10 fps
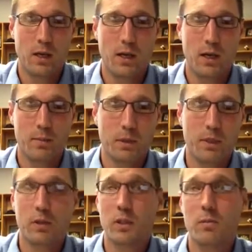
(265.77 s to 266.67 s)
The
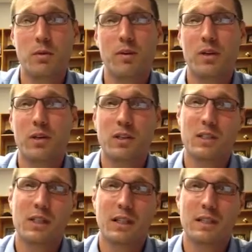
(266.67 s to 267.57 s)
leader is going to be very good at
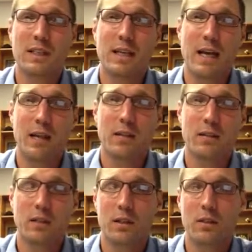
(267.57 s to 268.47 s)
selecting talent.
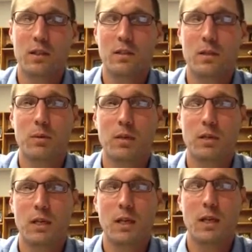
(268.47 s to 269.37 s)
A leader can
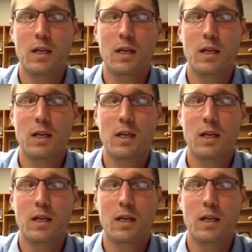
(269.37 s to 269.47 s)
typically